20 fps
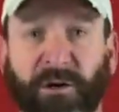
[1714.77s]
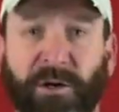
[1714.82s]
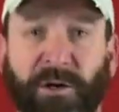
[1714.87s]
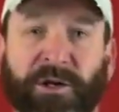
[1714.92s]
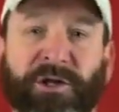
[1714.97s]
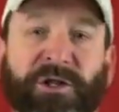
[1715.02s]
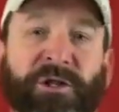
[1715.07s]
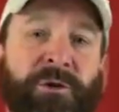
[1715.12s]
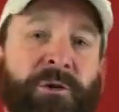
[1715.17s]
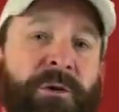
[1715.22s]
go
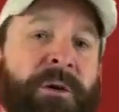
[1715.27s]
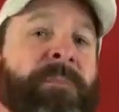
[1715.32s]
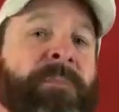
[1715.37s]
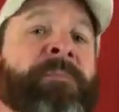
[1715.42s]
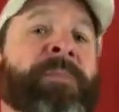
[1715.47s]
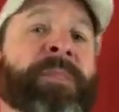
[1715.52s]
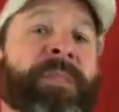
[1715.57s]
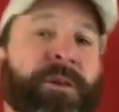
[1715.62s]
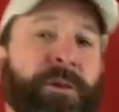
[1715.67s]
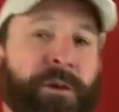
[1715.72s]
and shoot,
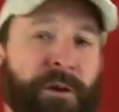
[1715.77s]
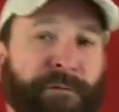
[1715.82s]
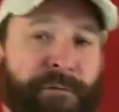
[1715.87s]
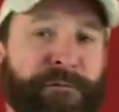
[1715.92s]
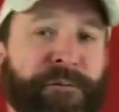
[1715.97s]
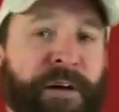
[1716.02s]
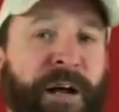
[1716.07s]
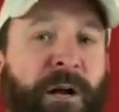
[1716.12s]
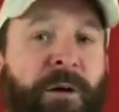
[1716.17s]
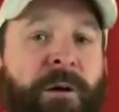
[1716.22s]
your
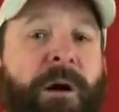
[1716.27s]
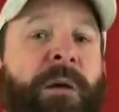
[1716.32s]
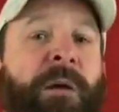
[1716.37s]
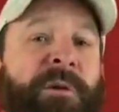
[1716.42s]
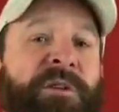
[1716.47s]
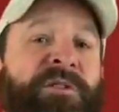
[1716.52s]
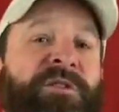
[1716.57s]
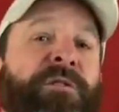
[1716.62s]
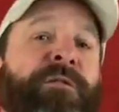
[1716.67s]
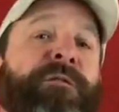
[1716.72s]

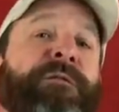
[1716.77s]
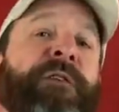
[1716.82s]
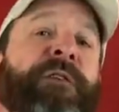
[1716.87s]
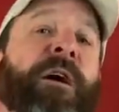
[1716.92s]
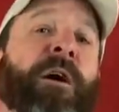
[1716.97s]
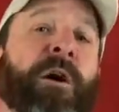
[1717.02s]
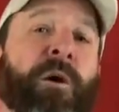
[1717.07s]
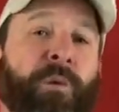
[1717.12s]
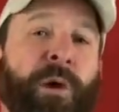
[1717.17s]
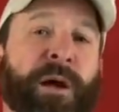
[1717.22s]
firearm is too
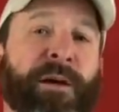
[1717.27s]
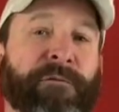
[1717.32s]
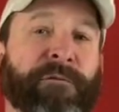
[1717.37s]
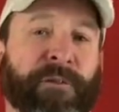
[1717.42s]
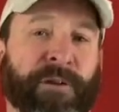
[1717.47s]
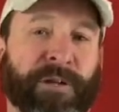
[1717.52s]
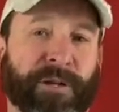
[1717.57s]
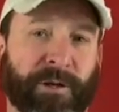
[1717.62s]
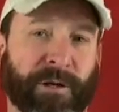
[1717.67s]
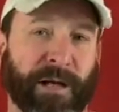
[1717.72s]
far away
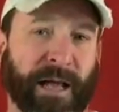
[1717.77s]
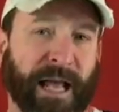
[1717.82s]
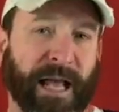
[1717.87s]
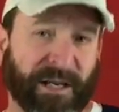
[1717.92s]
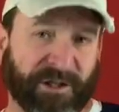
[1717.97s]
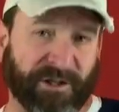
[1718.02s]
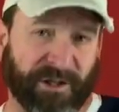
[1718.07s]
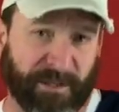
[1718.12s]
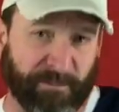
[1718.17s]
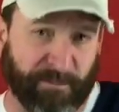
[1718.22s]
for you to
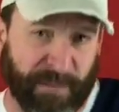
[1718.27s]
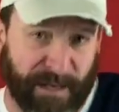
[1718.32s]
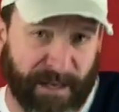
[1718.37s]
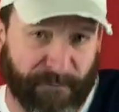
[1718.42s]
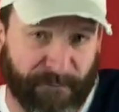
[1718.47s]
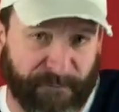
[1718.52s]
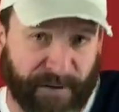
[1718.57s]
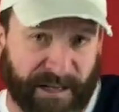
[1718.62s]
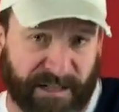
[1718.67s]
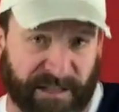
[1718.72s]
actually be
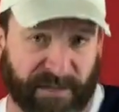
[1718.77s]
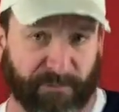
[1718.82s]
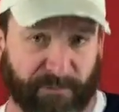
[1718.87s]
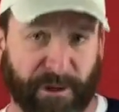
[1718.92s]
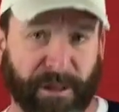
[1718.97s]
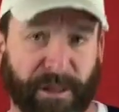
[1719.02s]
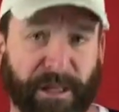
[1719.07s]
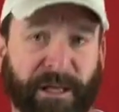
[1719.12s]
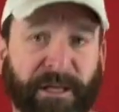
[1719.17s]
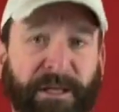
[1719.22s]
effective
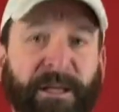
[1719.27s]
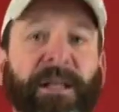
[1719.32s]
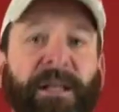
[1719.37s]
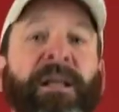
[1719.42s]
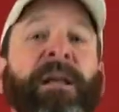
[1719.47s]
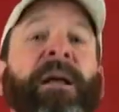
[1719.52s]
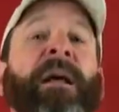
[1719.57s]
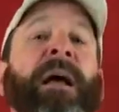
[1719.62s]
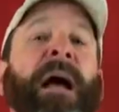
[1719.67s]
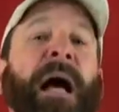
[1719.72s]
with it.
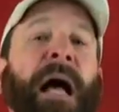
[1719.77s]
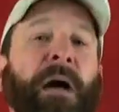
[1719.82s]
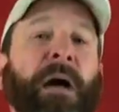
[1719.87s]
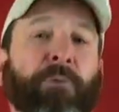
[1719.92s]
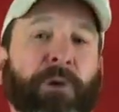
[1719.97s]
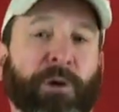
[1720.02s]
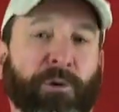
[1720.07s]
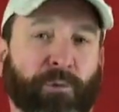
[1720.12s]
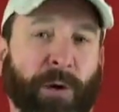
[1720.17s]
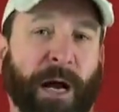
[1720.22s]
I
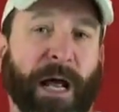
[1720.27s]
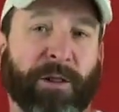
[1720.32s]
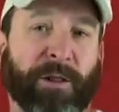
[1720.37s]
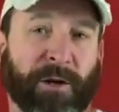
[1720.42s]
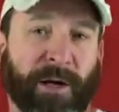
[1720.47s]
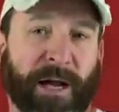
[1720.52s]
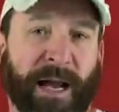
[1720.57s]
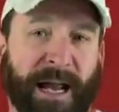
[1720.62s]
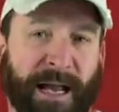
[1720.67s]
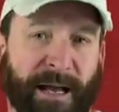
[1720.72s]
would
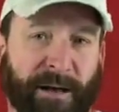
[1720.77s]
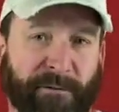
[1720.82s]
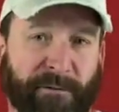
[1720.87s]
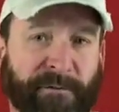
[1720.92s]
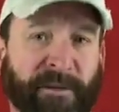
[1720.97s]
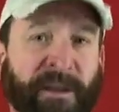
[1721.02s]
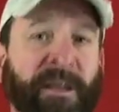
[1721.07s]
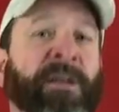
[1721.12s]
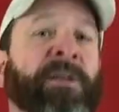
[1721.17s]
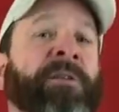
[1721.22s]
rather
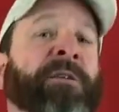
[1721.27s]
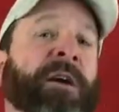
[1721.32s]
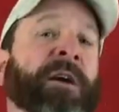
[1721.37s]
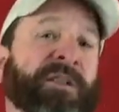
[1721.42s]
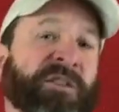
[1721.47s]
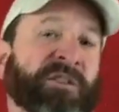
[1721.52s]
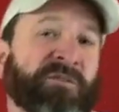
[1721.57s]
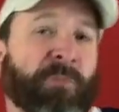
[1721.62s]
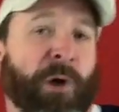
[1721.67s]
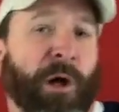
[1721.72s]
have a
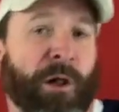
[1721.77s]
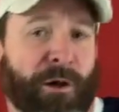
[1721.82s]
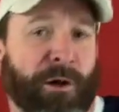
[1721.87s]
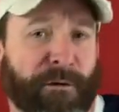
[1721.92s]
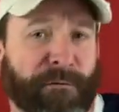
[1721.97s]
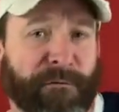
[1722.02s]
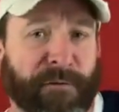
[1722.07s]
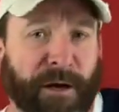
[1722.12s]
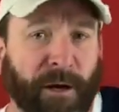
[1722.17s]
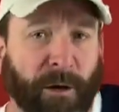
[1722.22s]

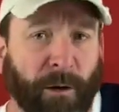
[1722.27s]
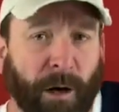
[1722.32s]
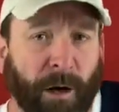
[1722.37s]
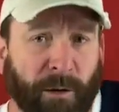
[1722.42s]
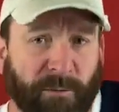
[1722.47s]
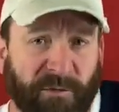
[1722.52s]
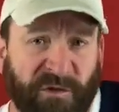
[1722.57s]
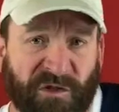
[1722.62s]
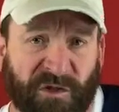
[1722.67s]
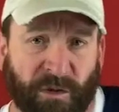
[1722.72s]
smaller
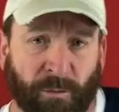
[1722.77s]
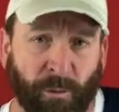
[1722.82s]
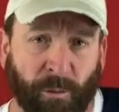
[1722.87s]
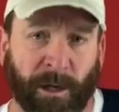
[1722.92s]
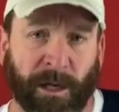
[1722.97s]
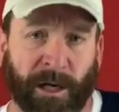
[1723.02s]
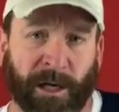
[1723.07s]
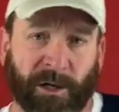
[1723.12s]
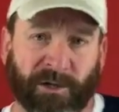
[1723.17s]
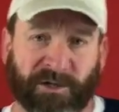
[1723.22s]
firearm
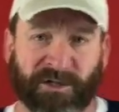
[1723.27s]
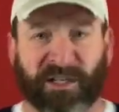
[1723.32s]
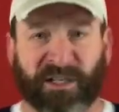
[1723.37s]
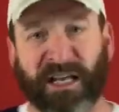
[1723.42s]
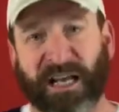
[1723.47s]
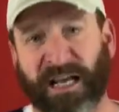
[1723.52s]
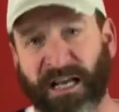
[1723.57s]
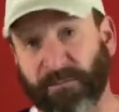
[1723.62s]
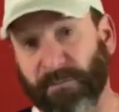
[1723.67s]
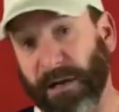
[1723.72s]
somewhere else
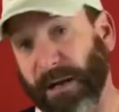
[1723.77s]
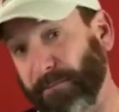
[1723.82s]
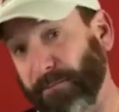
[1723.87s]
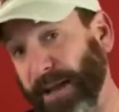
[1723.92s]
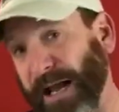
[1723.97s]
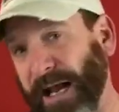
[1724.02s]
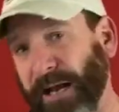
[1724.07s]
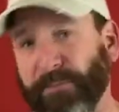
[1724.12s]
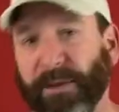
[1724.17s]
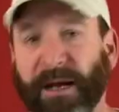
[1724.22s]
in my
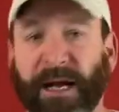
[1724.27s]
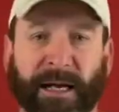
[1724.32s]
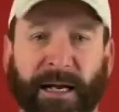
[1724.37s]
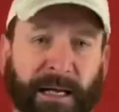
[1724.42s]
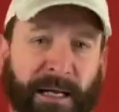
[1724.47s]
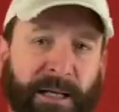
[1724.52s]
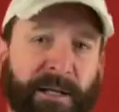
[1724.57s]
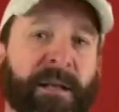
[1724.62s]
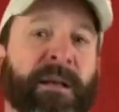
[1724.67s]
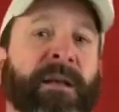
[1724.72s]
back
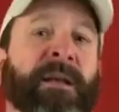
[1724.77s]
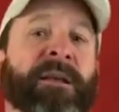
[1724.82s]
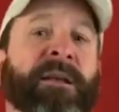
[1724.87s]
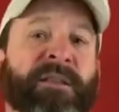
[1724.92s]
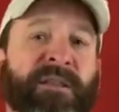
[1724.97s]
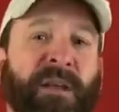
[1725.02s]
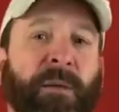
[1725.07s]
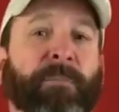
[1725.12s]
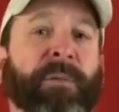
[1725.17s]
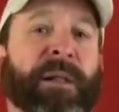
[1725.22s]
pocket,
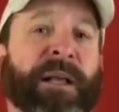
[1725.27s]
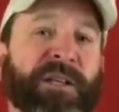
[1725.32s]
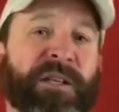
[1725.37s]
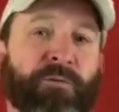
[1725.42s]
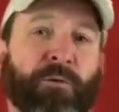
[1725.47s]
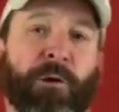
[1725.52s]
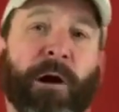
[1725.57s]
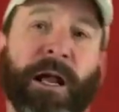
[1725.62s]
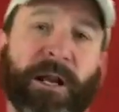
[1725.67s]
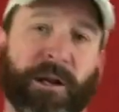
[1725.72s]

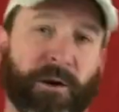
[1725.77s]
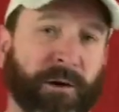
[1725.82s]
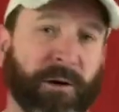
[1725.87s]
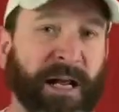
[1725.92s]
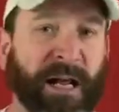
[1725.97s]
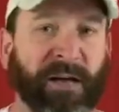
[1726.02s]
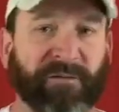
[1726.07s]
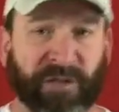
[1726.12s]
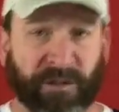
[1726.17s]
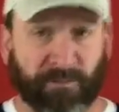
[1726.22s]
someplace where I don't
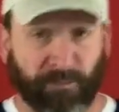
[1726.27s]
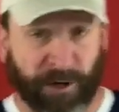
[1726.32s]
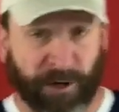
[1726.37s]
have to